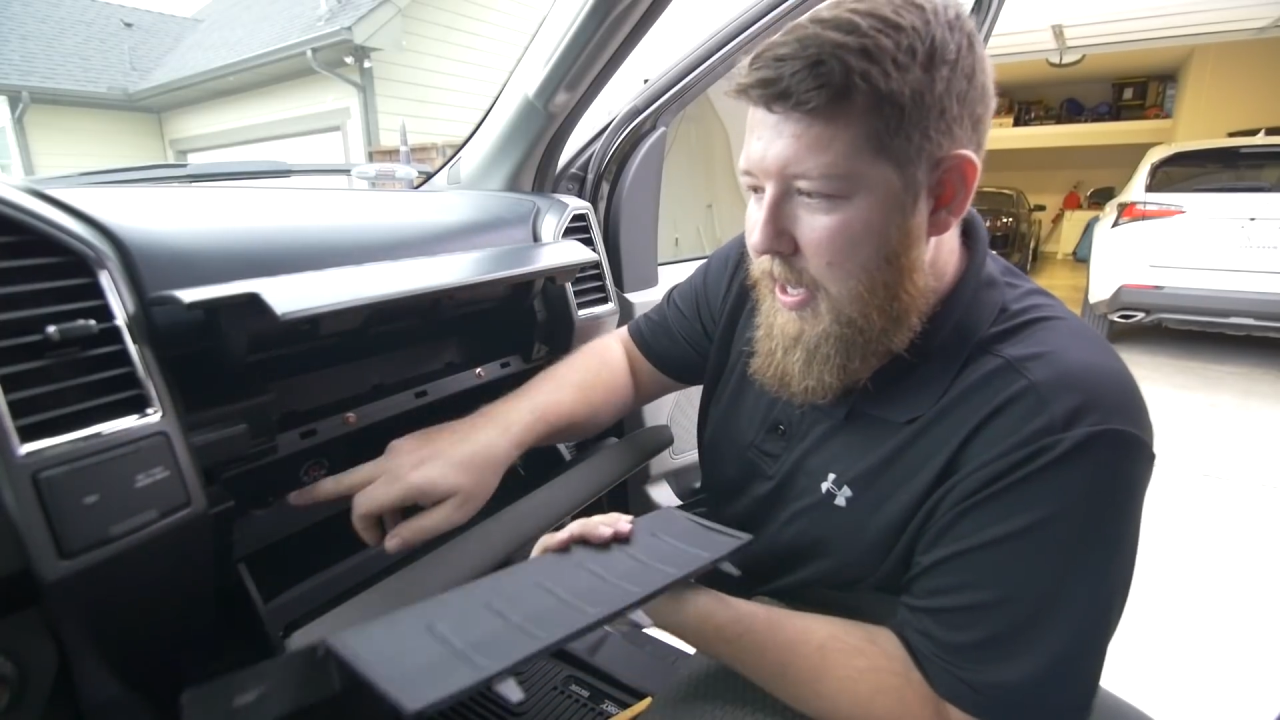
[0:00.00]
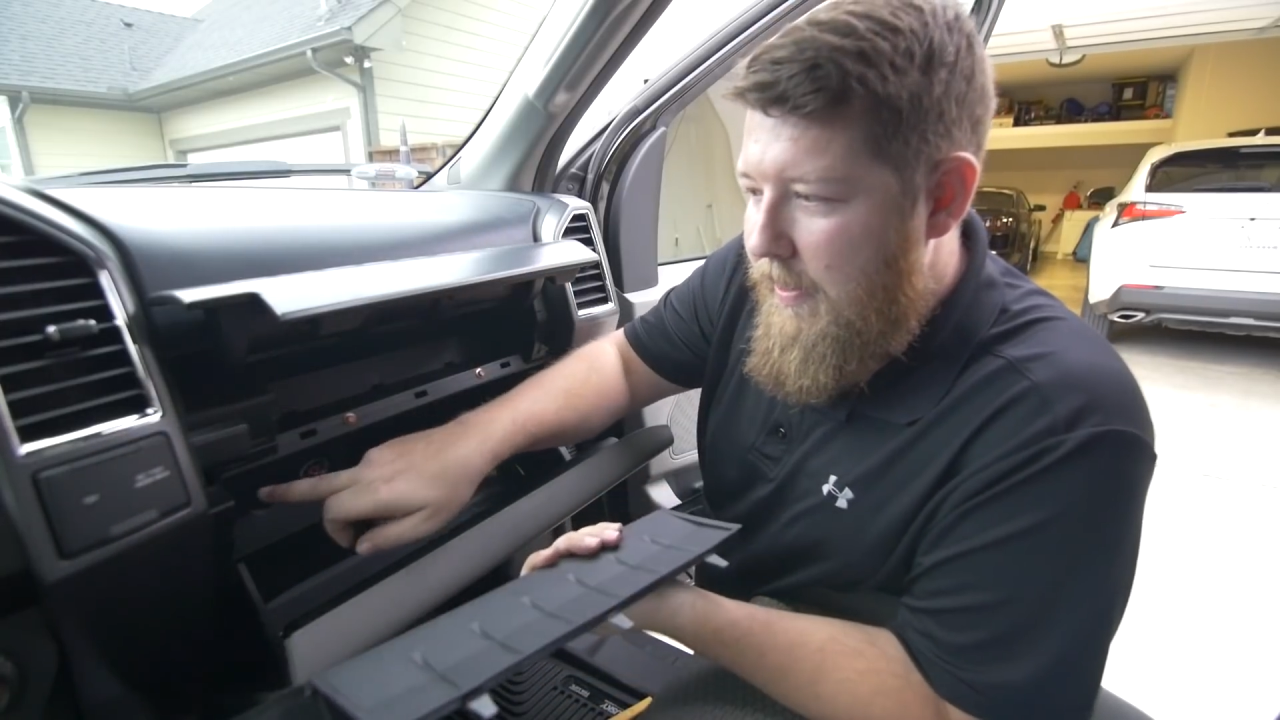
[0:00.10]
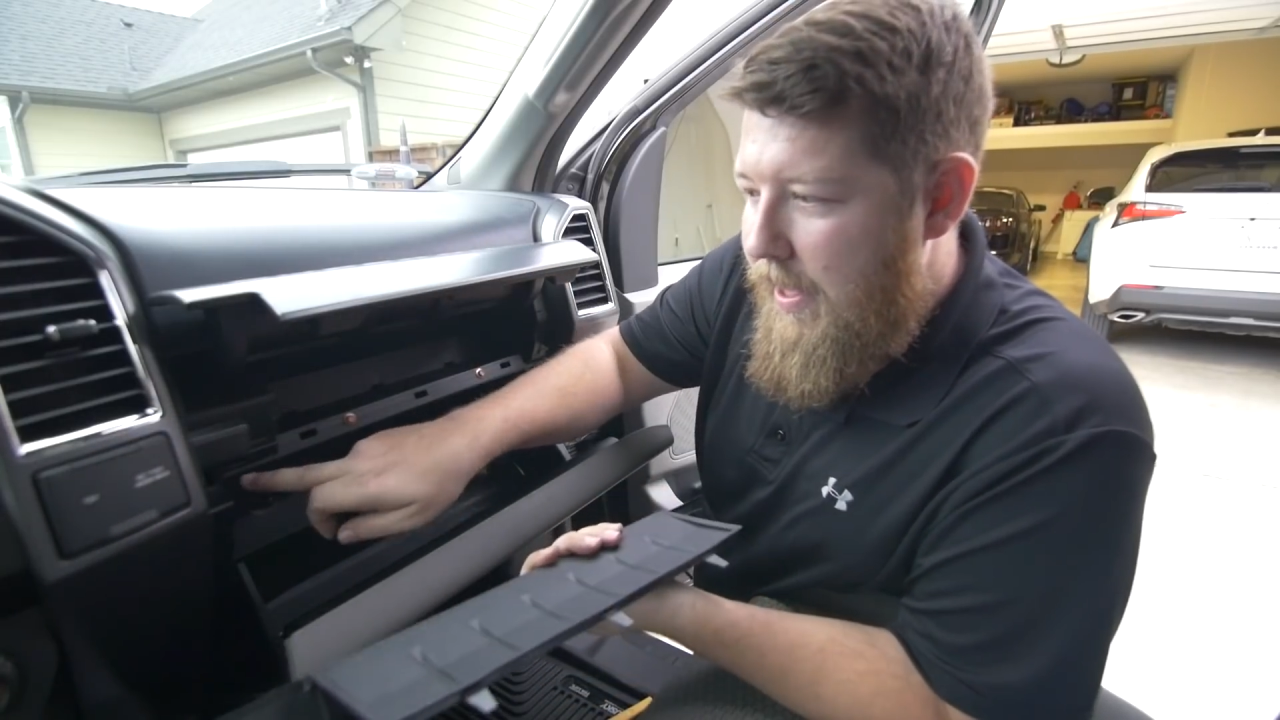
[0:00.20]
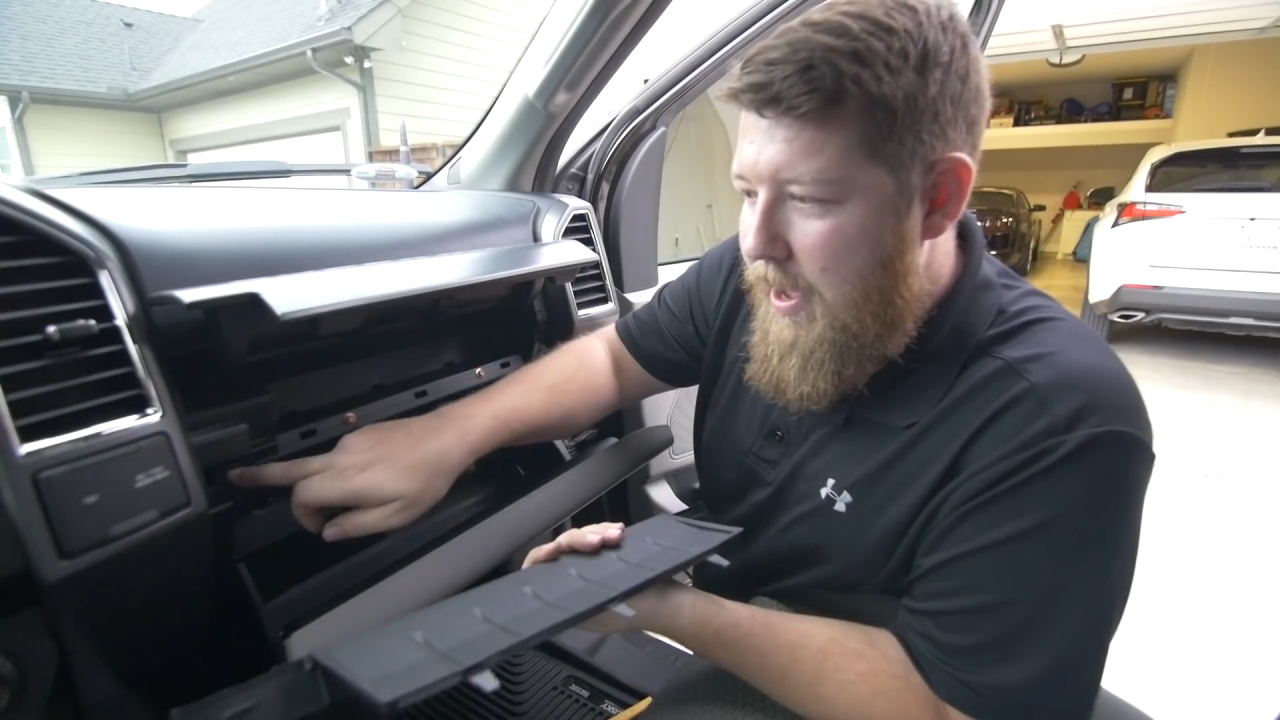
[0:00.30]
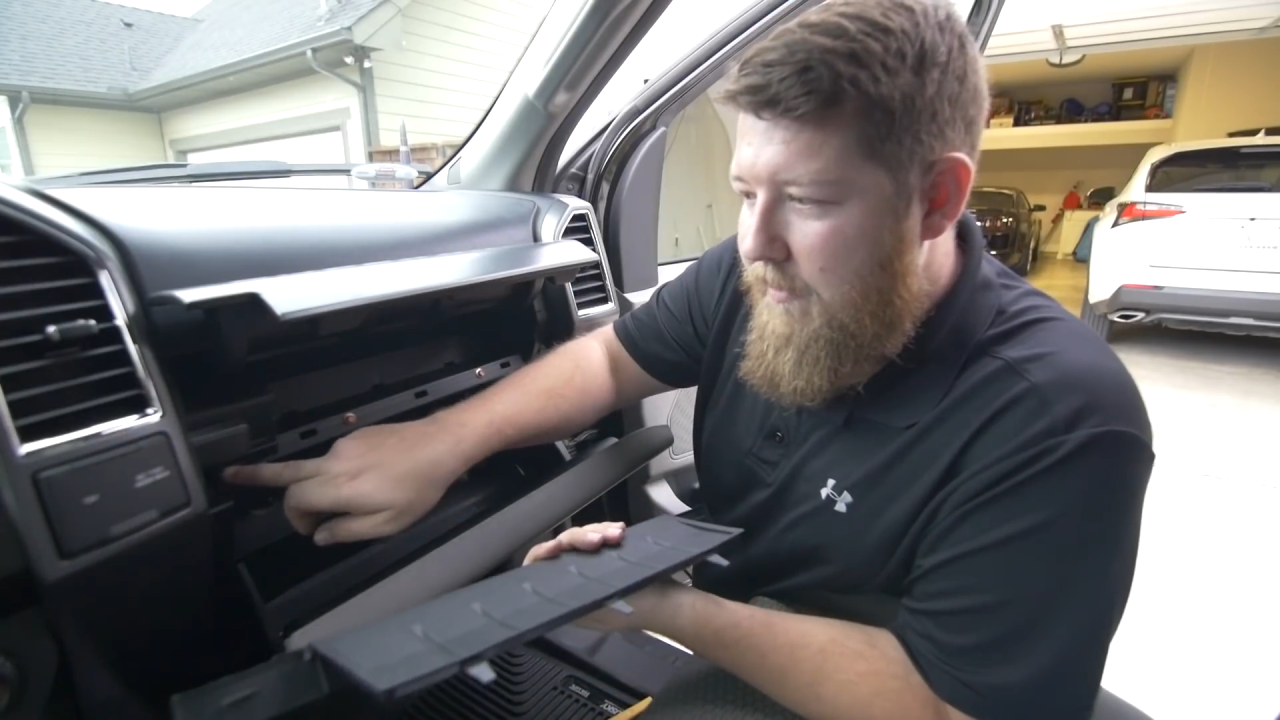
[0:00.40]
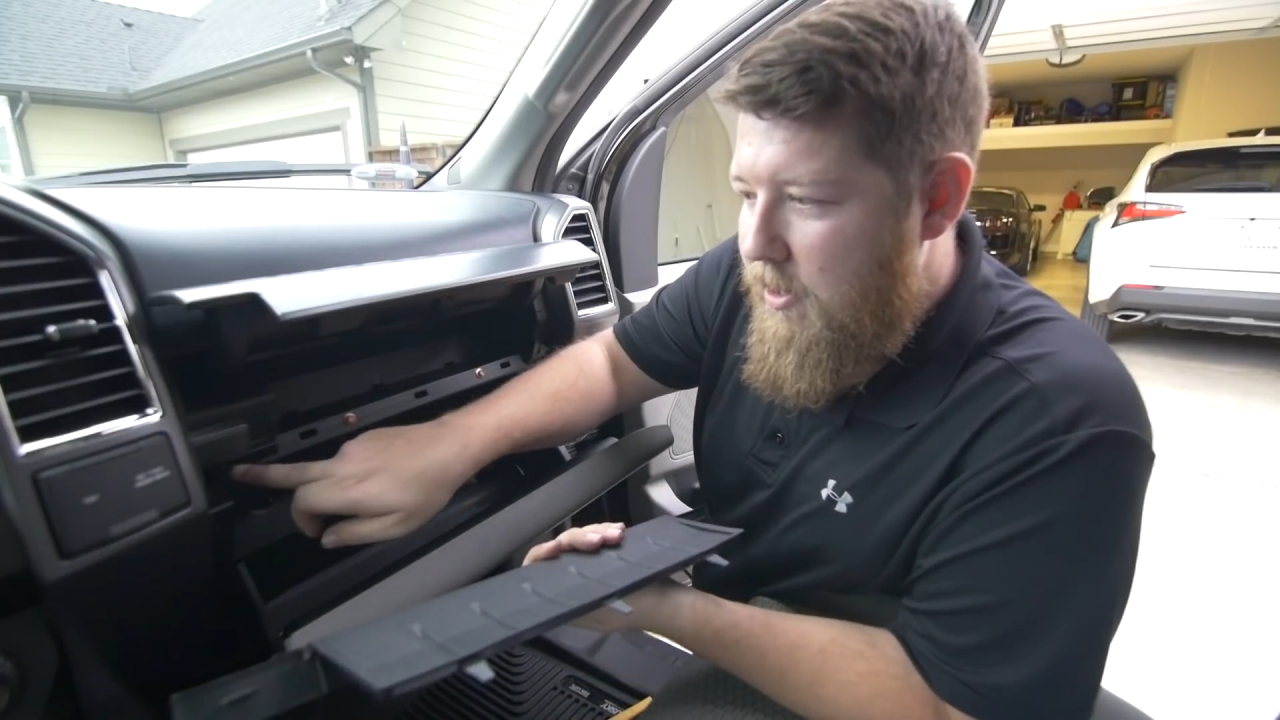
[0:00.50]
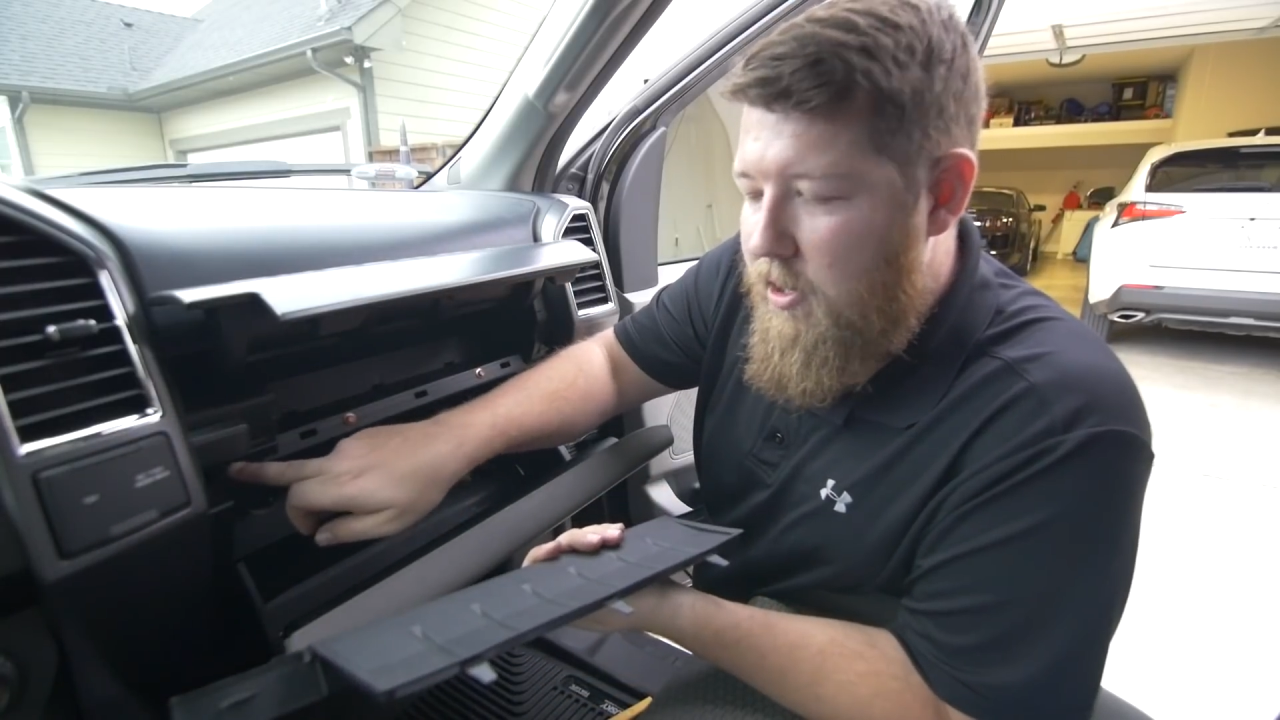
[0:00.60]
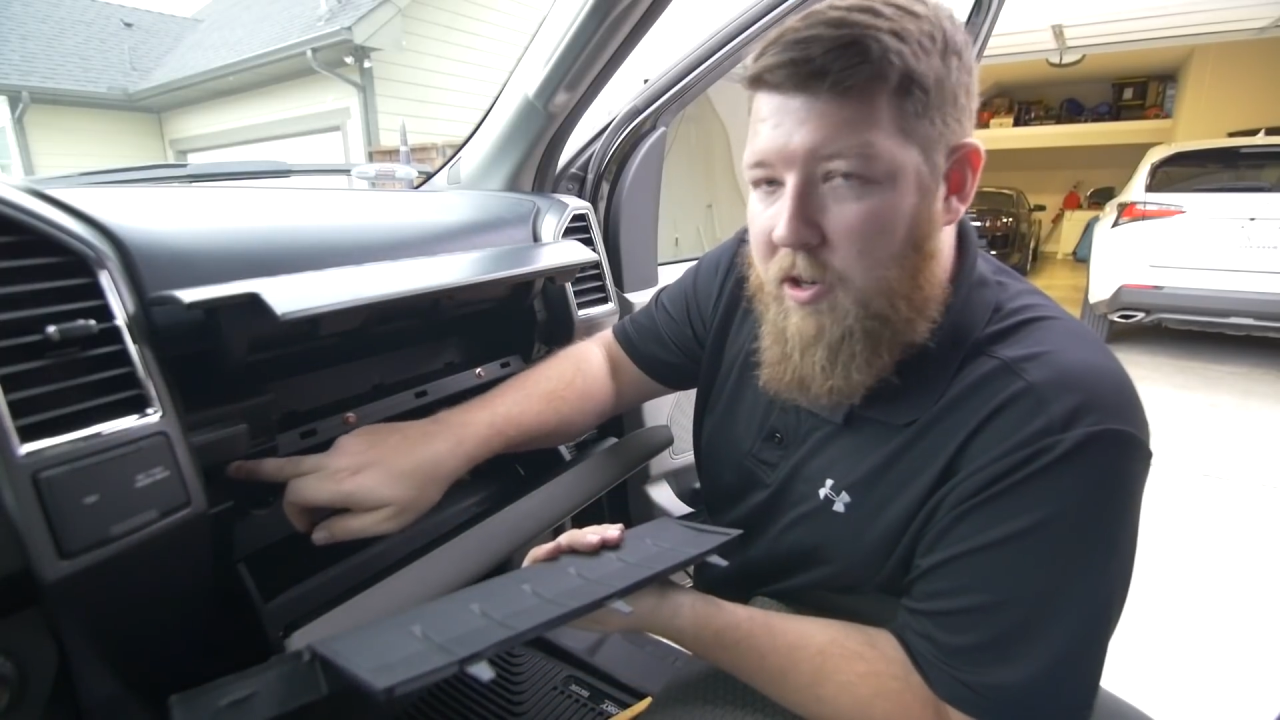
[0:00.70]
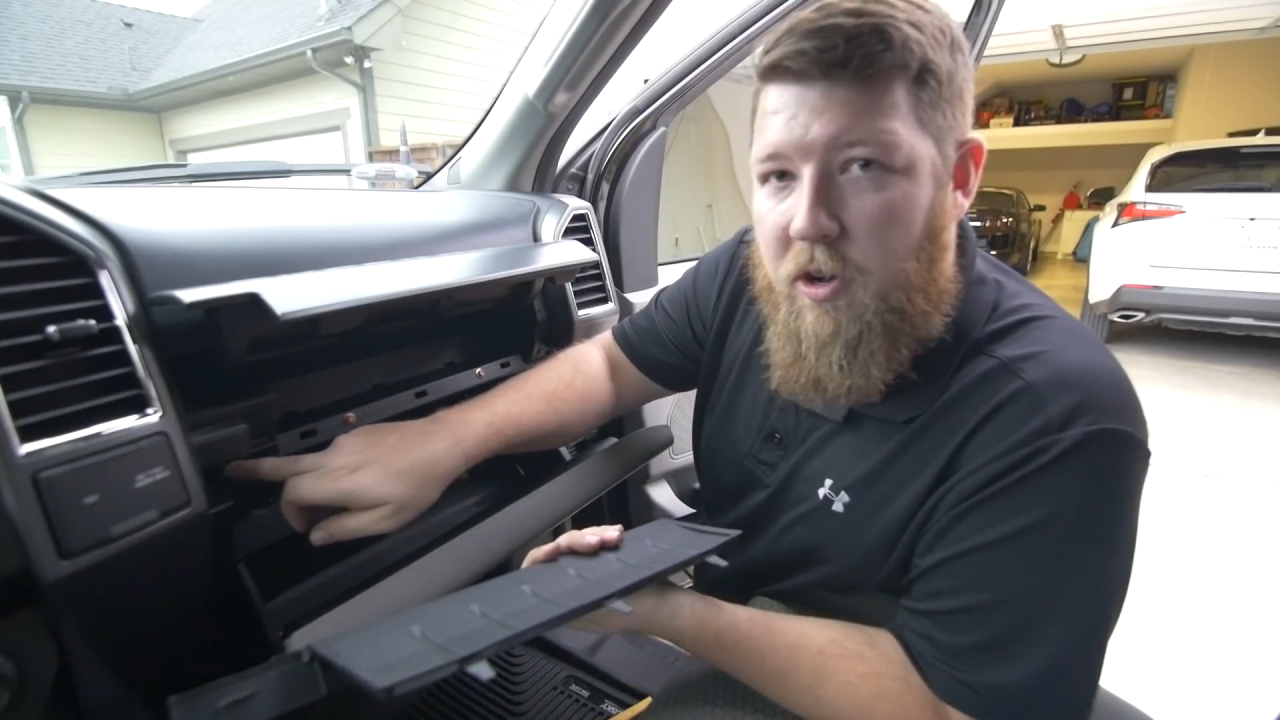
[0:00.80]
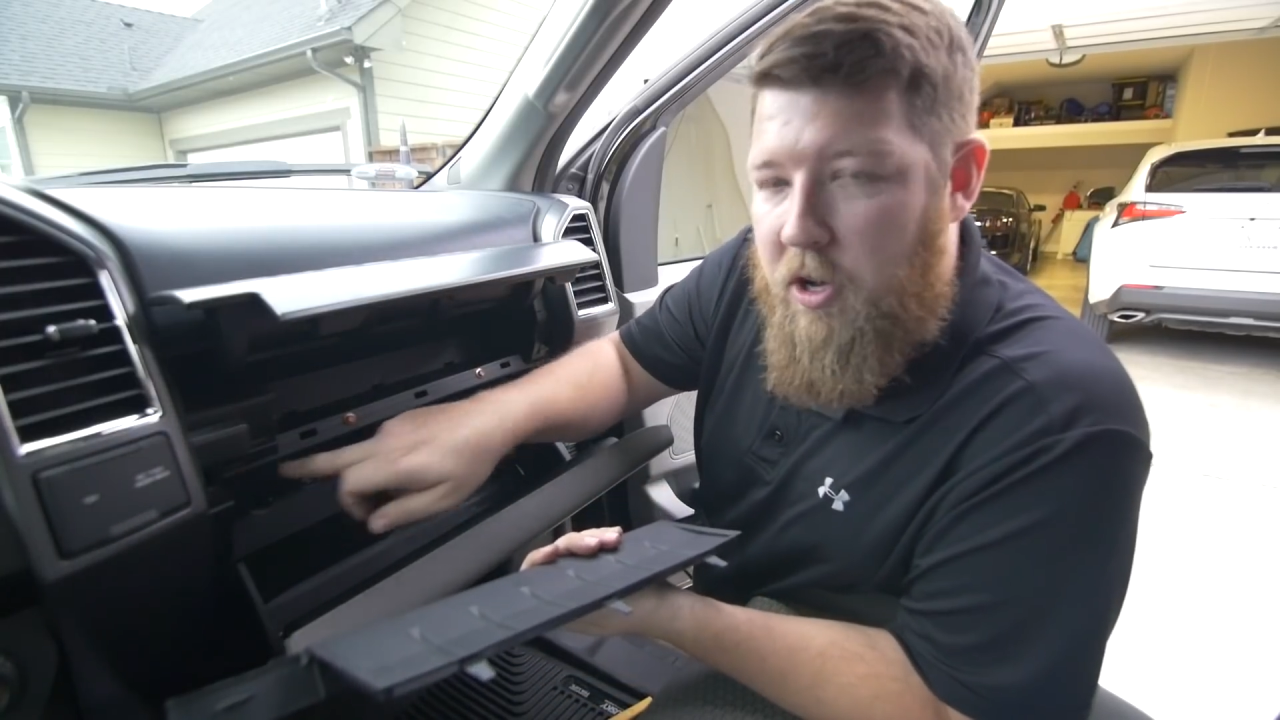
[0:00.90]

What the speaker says: and they have their little